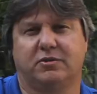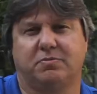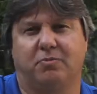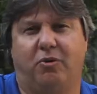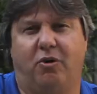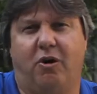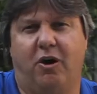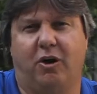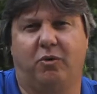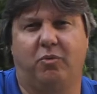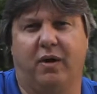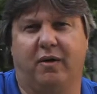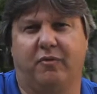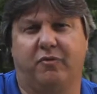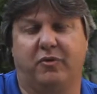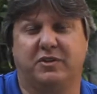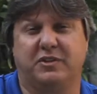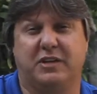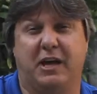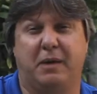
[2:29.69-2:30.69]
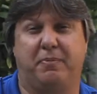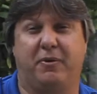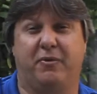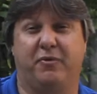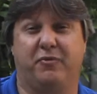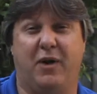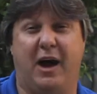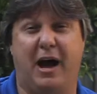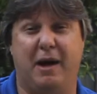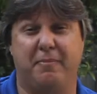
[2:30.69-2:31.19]
small hardware. For example,
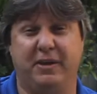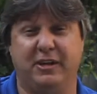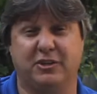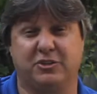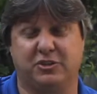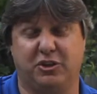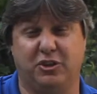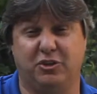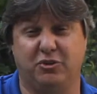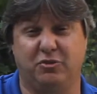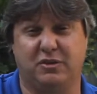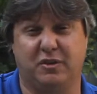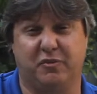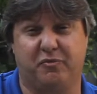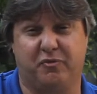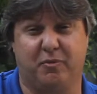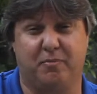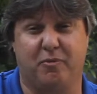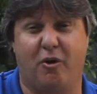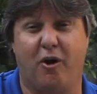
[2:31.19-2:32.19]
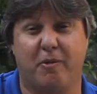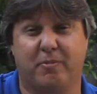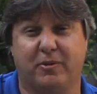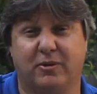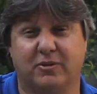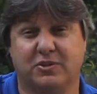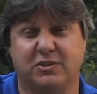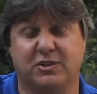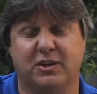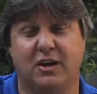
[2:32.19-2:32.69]
hobbyists can use it for
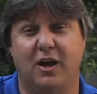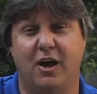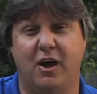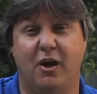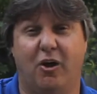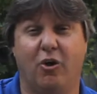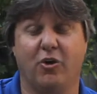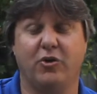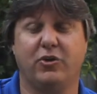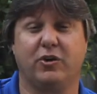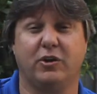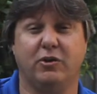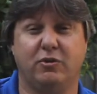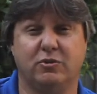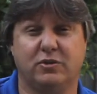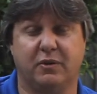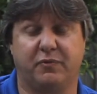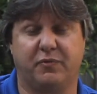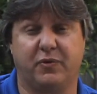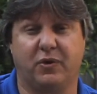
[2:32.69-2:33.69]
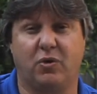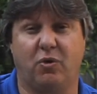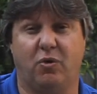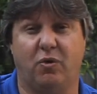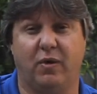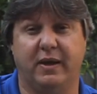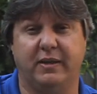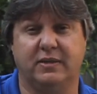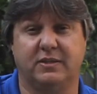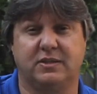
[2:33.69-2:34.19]
marbles, or you can use it for
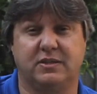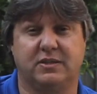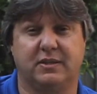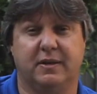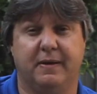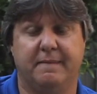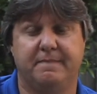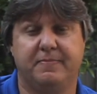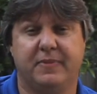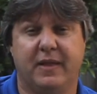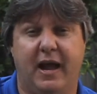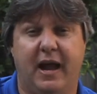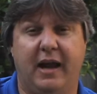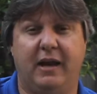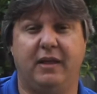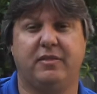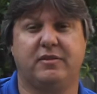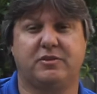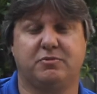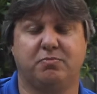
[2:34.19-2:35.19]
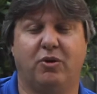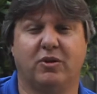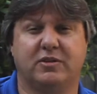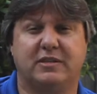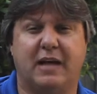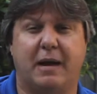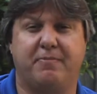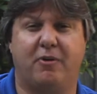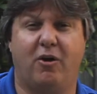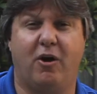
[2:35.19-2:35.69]
coins. Any small
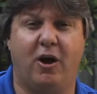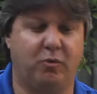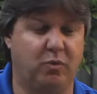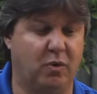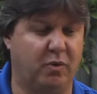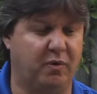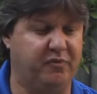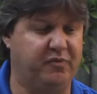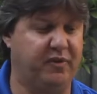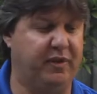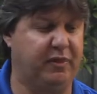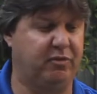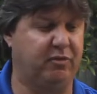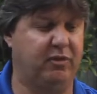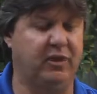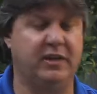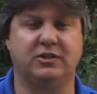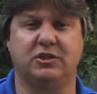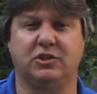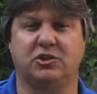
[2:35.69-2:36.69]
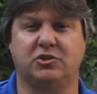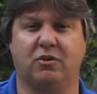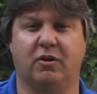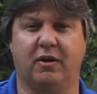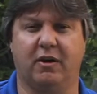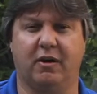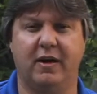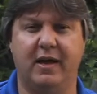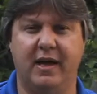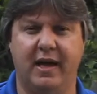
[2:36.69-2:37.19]
type of hardware will fit through the Easy
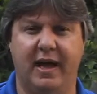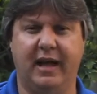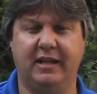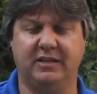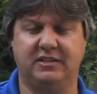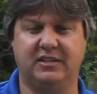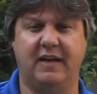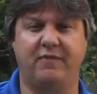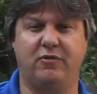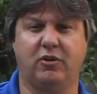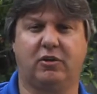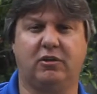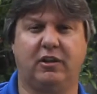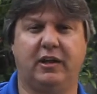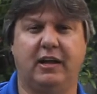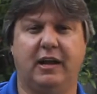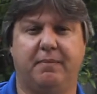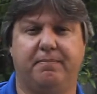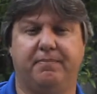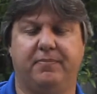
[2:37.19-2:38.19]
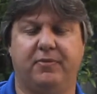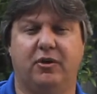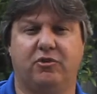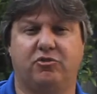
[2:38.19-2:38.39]
Sorter and save your cleanup a